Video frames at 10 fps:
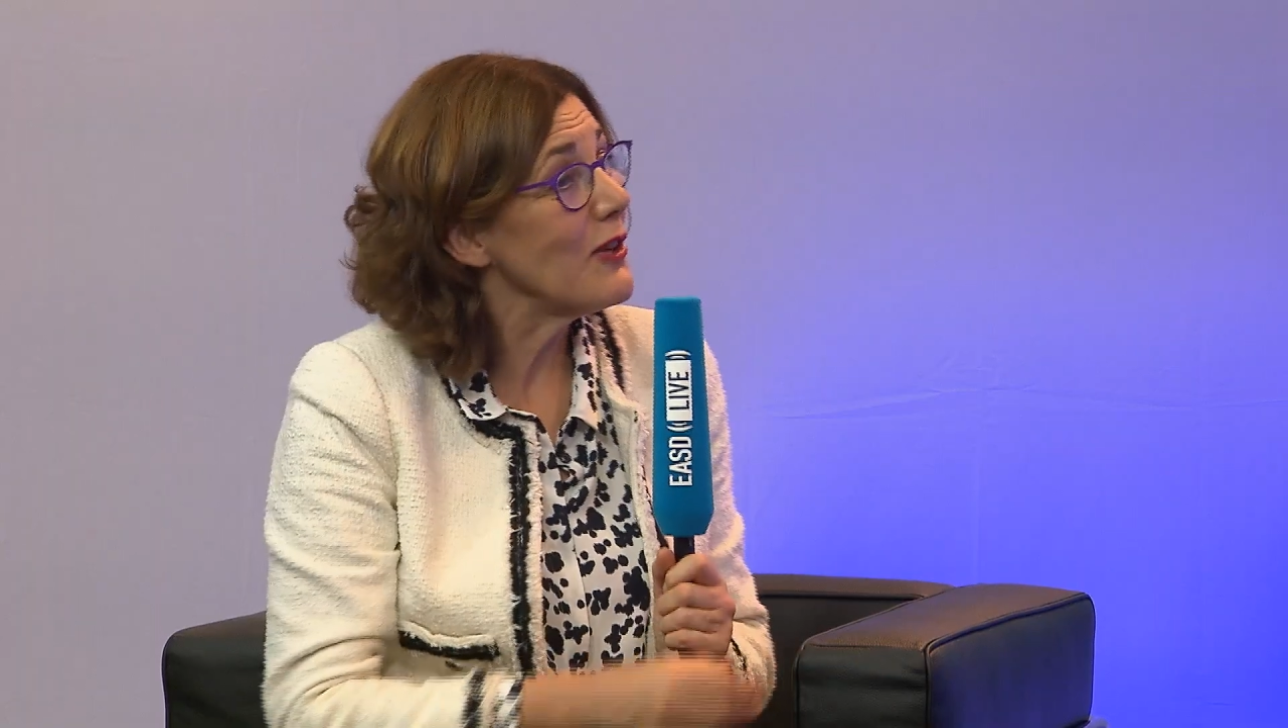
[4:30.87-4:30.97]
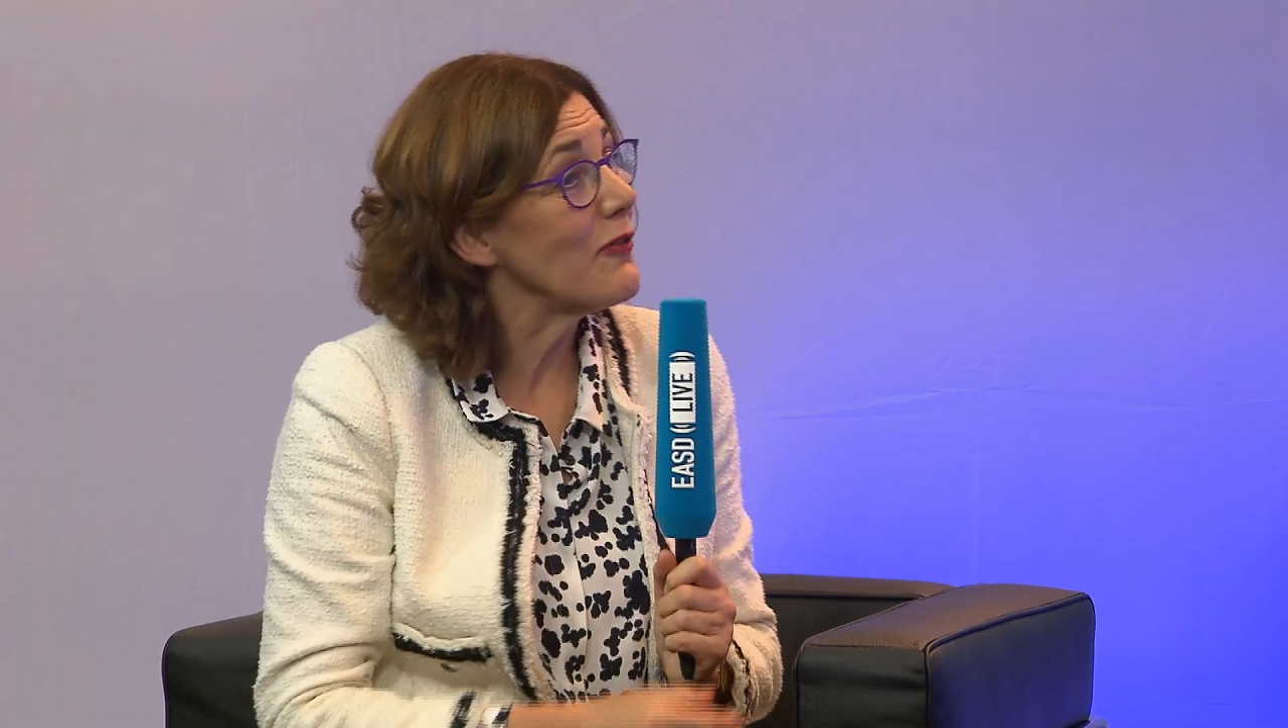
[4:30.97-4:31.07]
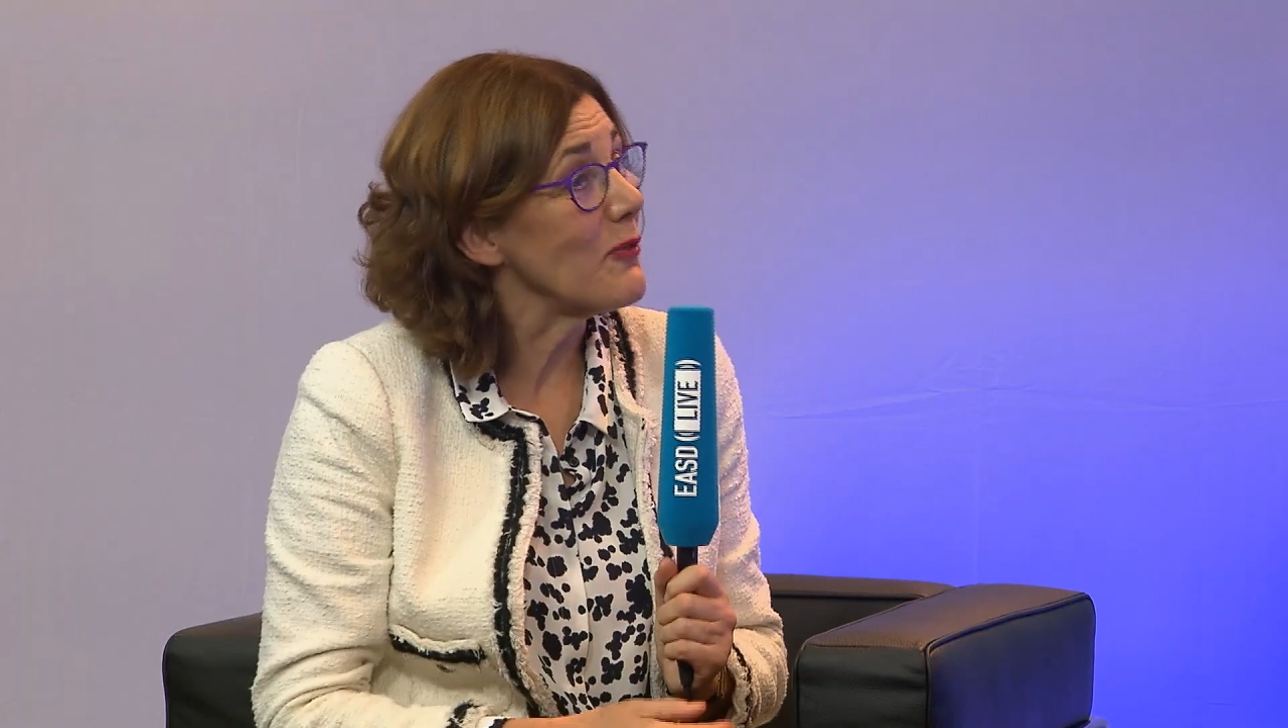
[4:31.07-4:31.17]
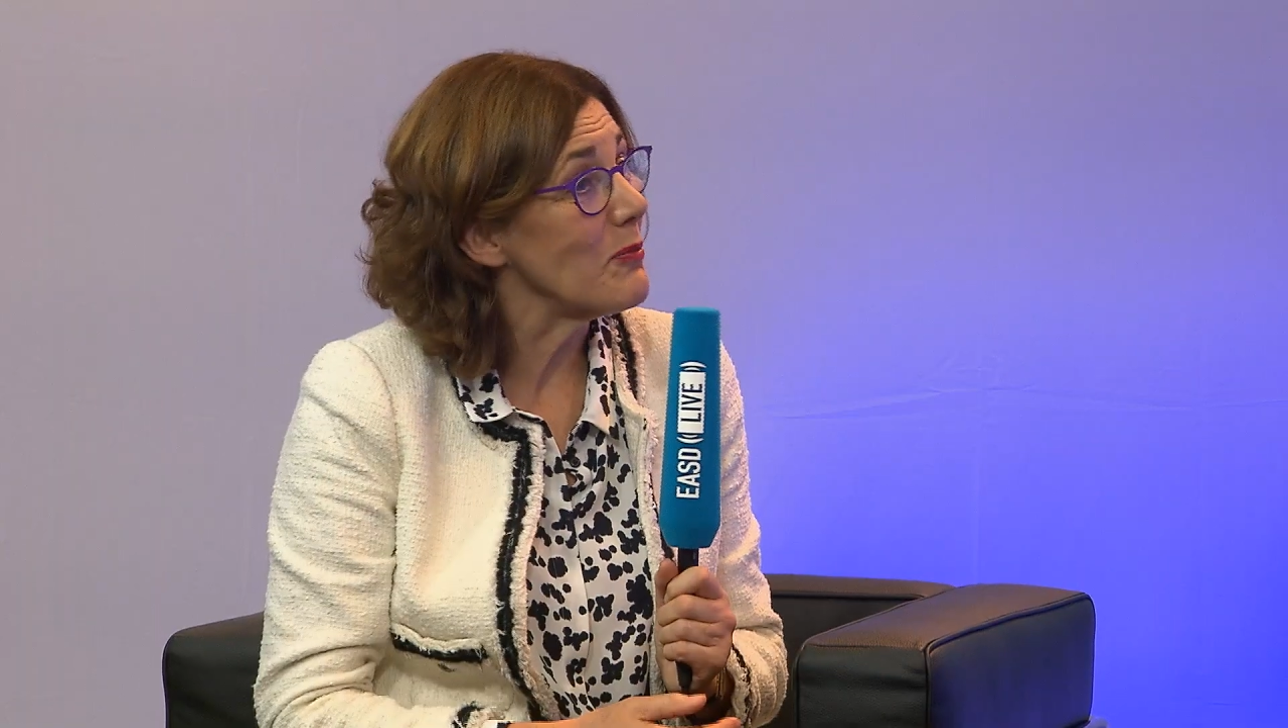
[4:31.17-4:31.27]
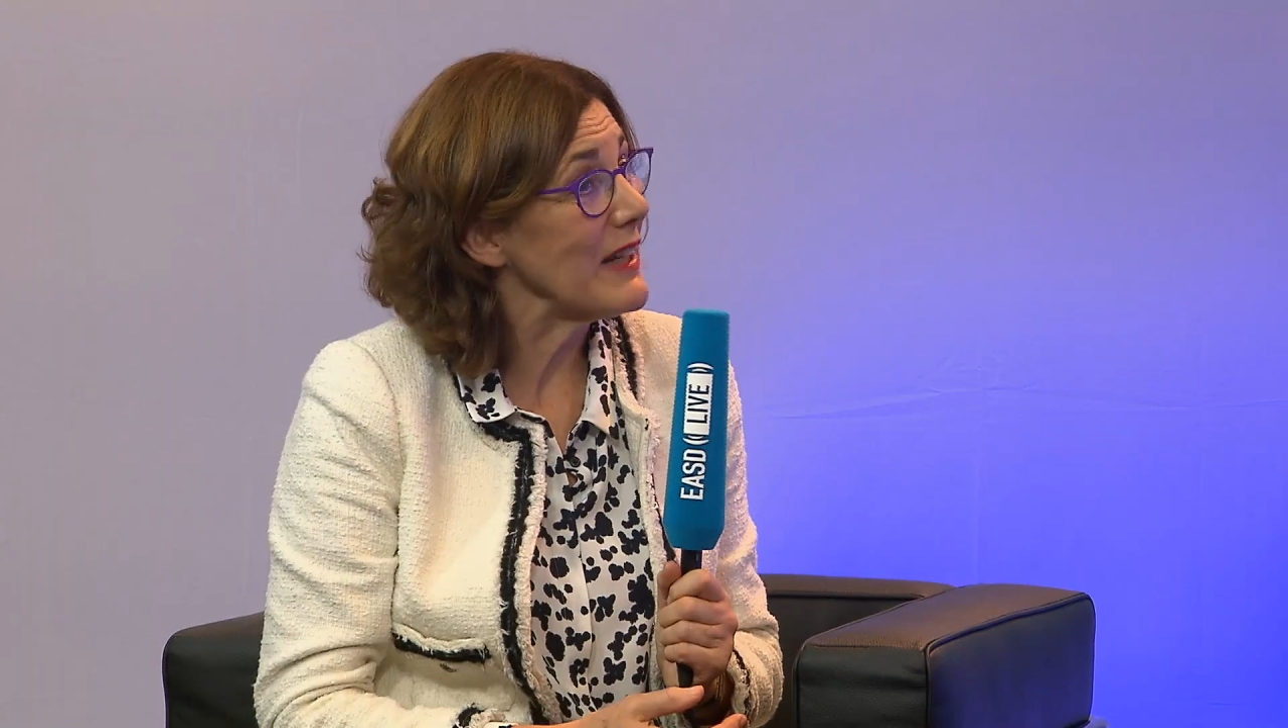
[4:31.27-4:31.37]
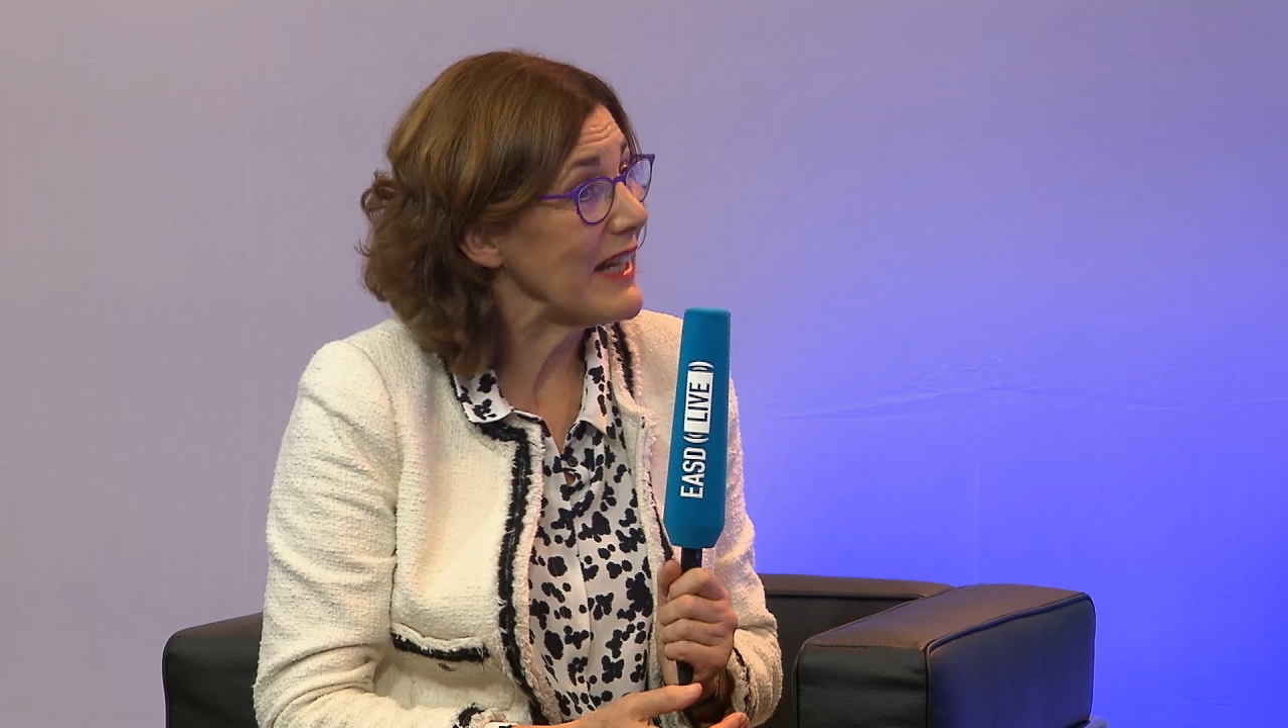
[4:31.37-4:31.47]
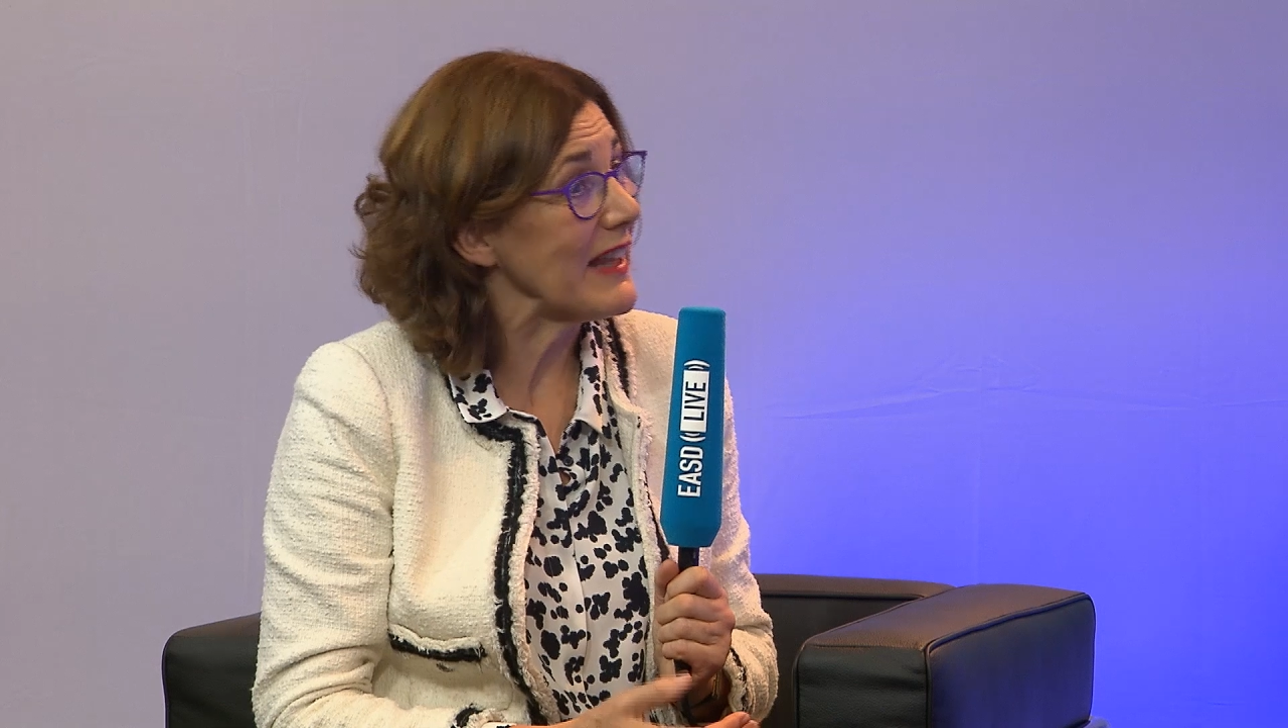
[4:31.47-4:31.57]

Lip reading: for bringing